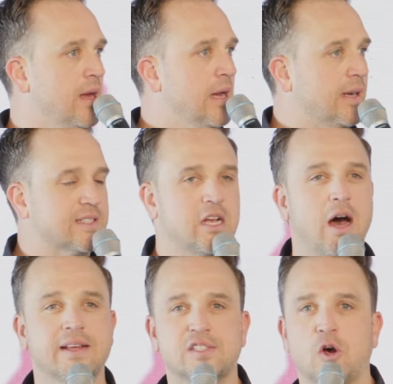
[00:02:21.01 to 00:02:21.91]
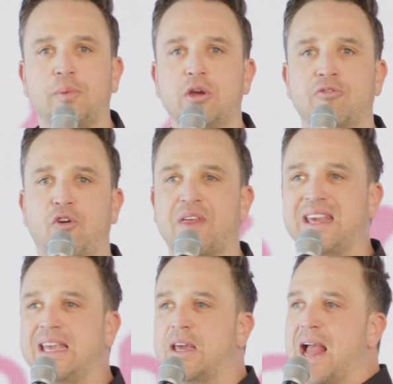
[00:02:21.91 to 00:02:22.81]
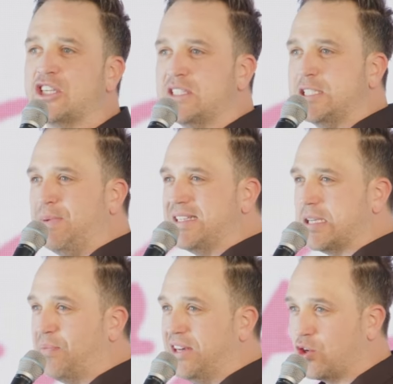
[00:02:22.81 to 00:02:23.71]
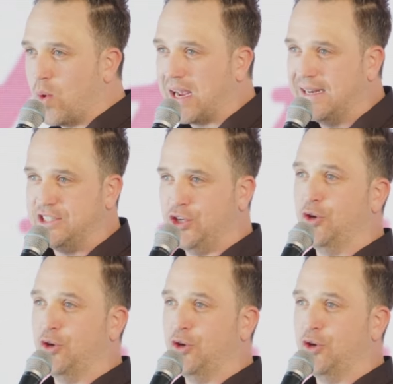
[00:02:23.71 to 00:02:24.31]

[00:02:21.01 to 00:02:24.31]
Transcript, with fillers: Because God is so beautiful that He can actually speak something directly to you